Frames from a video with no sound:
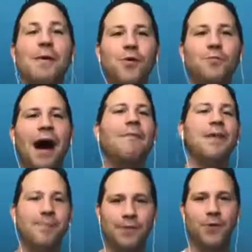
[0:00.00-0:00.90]
bomb are
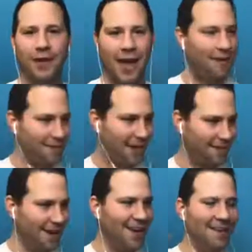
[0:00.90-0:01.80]
the people who are confident.
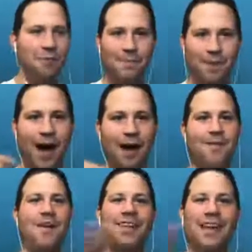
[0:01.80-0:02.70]
We bomb.
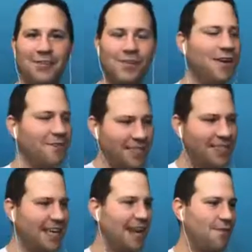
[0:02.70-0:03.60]
The guys who are
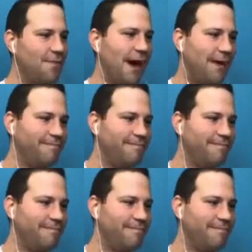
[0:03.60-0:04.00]
nervous, they never bomb.